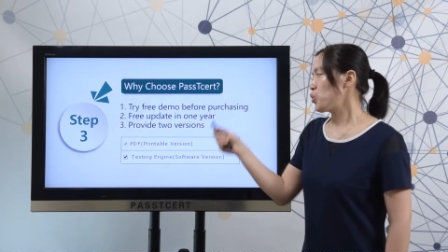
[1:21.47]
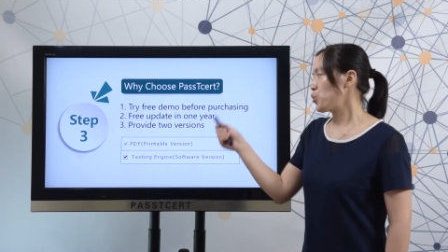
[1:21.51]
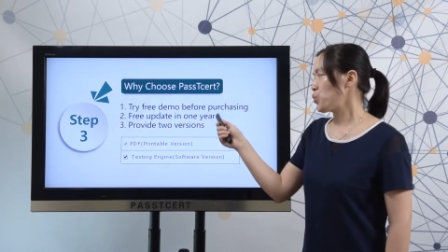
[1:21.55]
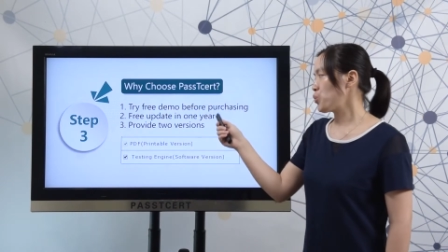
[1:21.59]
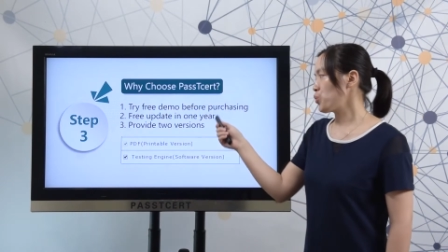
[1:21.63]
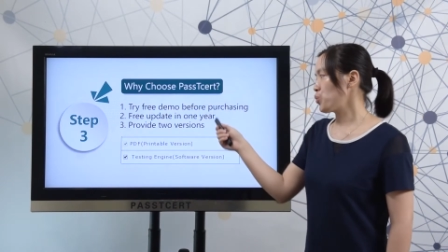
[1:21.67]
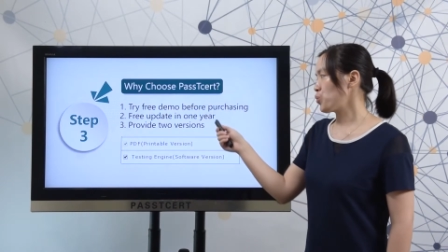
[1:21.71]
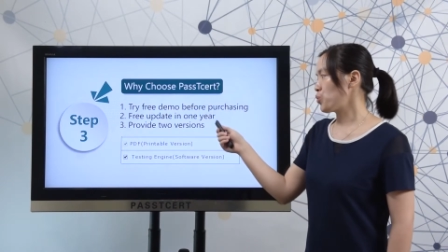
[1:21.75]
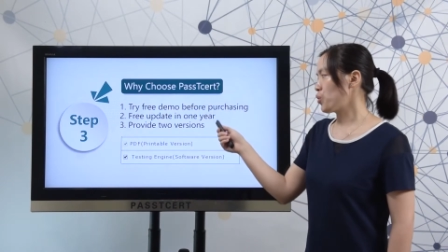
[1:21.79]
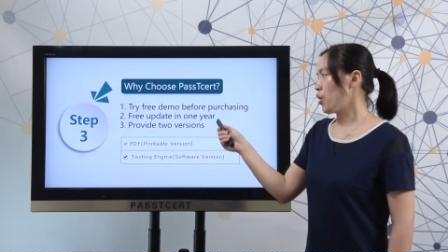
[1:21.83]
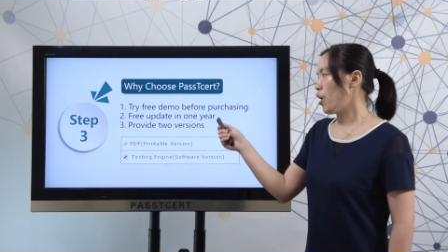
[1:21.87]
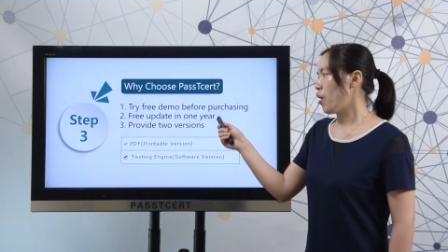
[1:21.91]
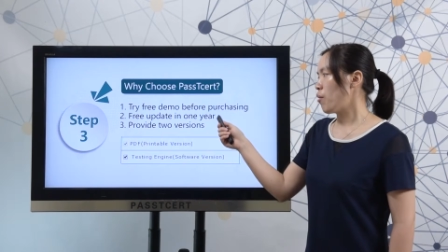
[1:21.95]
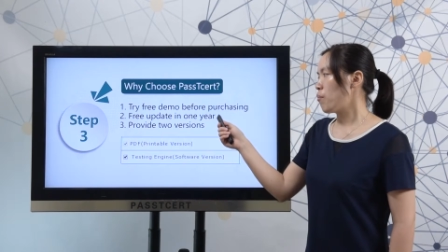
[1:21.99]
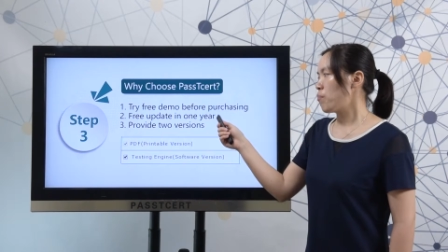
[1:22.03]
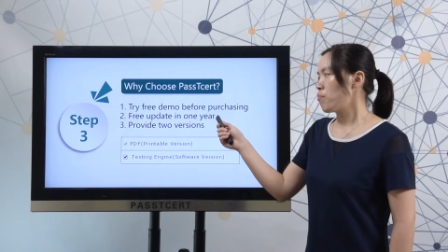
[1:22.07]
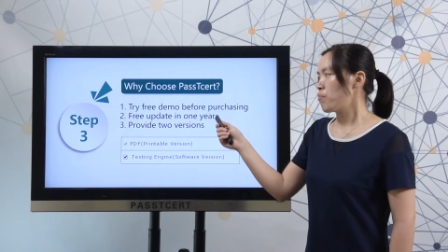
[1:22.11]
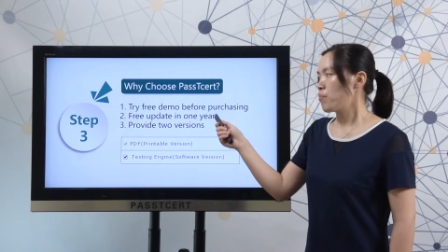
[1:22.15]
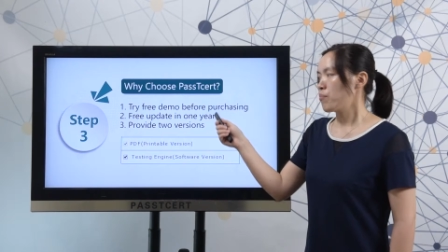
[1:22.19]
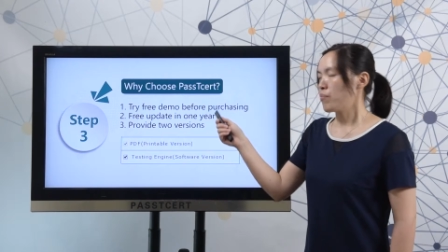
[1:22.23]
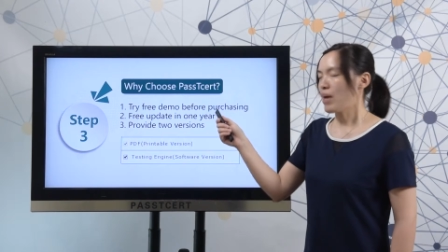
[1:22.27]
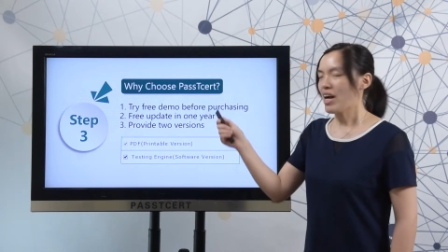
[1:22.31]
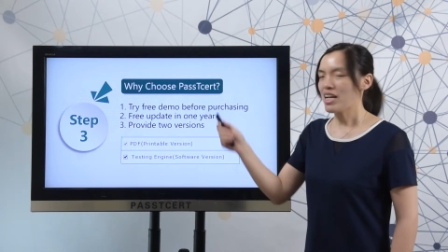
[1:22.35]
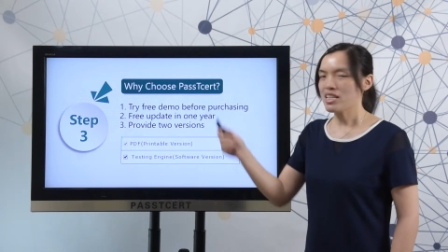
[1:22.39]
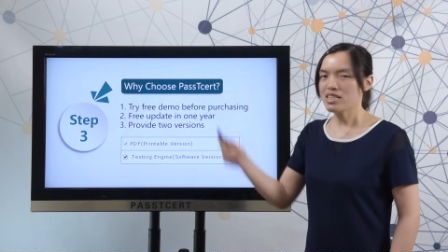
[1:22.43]
two.
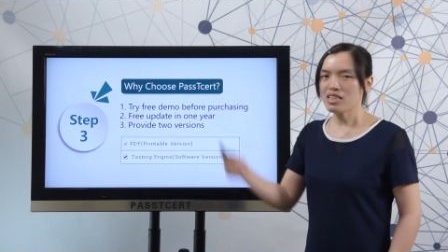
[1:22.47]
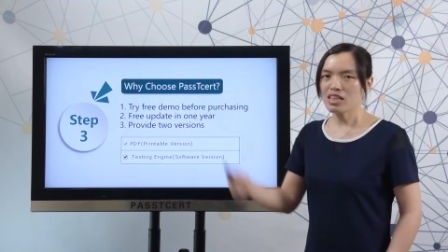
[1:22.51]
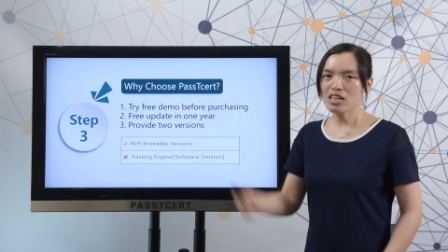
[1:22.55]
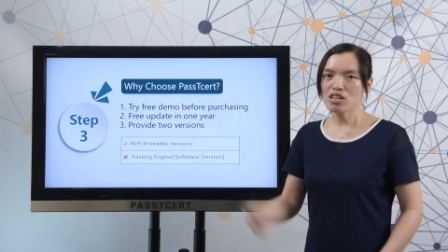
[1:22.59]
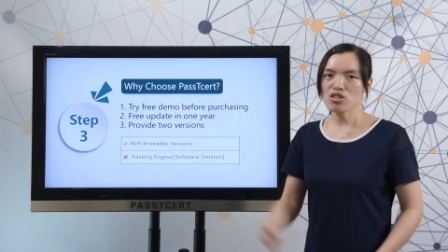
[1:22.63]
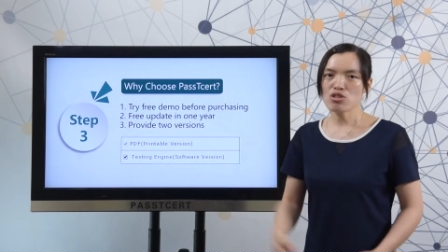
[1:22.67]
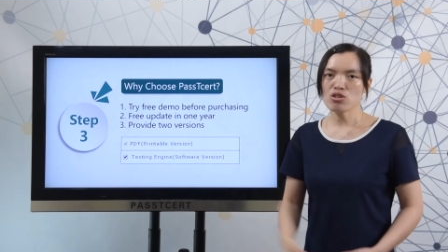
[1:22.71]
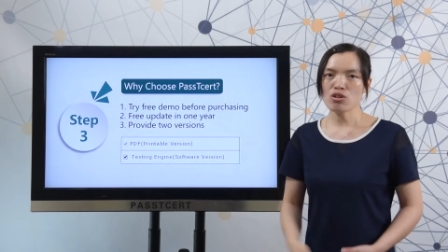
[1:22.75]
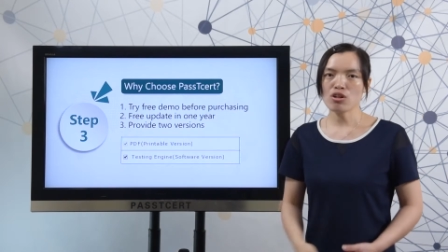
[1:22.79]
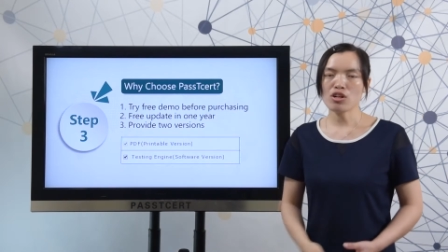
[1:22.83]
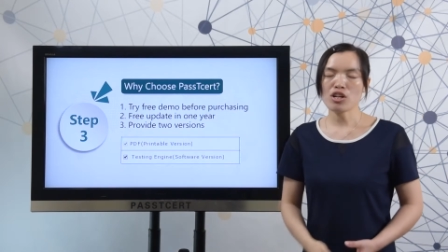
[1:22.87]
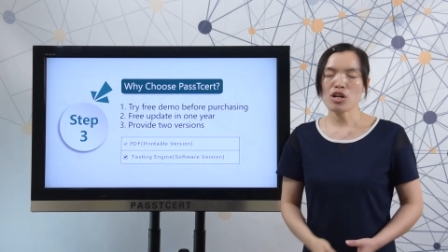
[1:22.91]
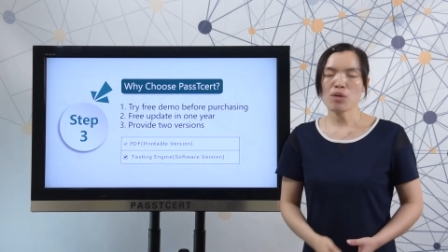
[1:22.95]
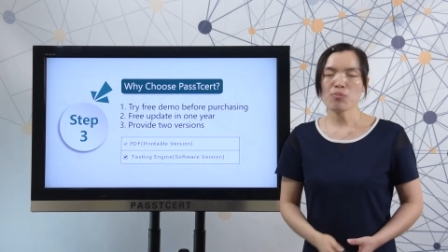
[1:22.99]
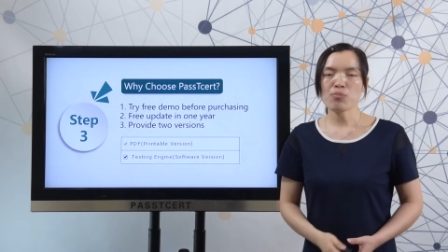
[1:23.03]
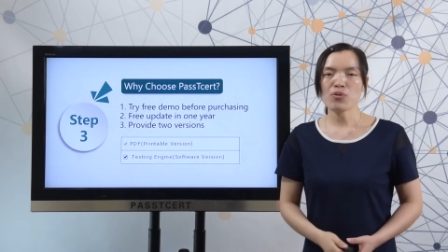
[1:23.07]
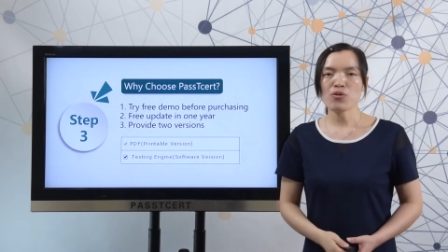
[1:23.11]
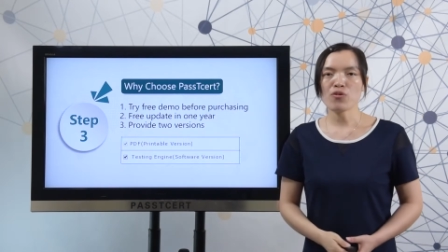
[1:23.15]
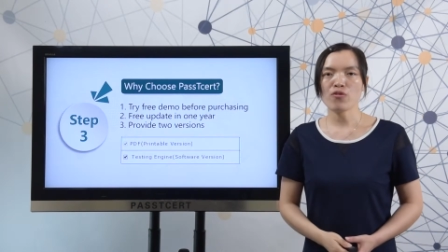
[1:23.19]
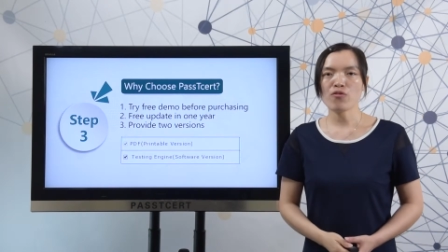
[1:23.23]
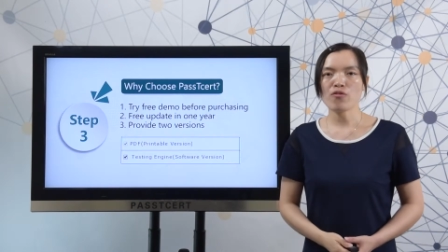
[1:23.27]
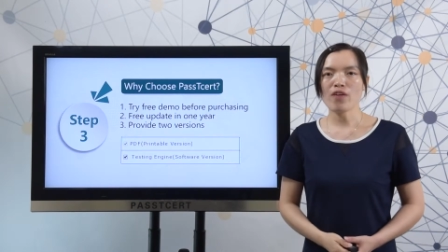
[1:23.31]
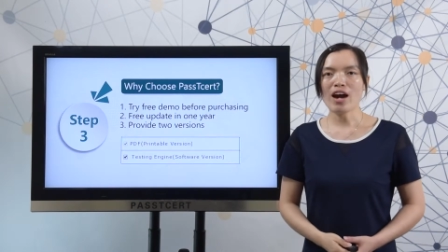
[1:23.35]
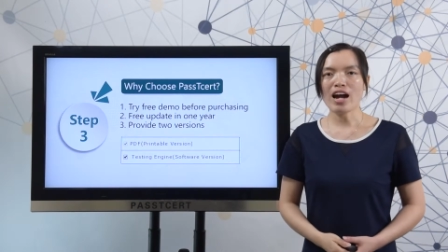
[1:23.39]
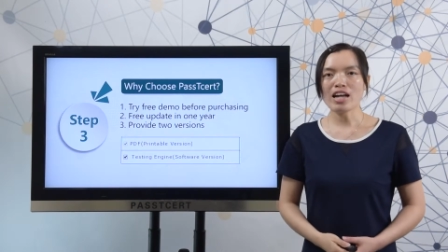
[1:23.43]
Passtcert
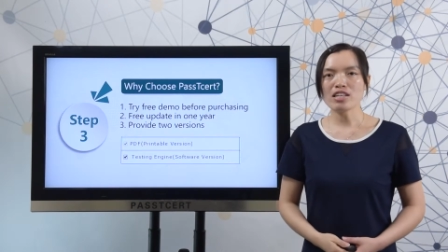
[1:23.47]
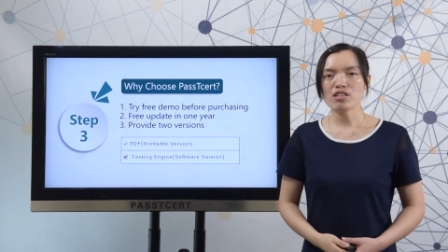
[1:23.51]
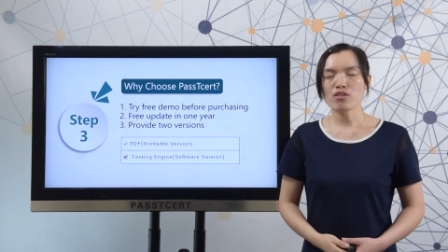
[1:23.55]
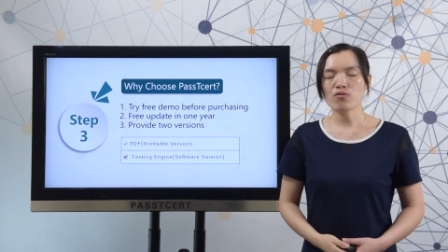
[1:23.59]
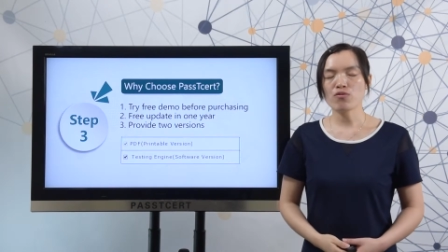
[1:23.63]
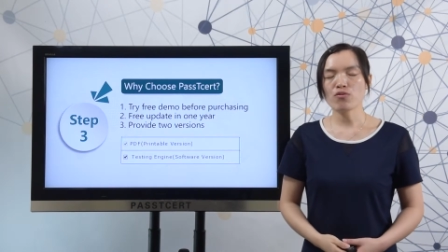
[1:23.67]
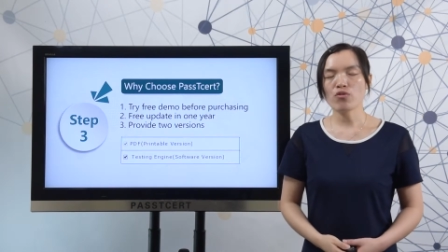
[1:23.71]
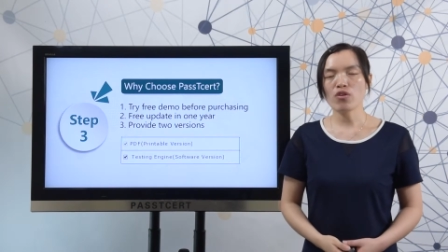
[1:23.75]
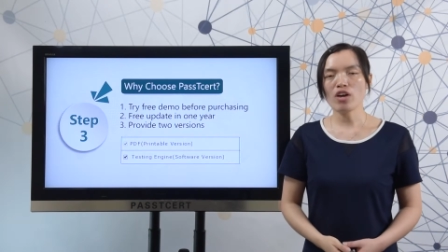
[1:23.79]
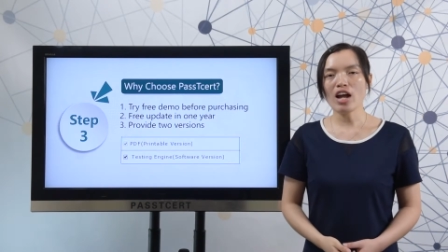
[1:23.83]
provides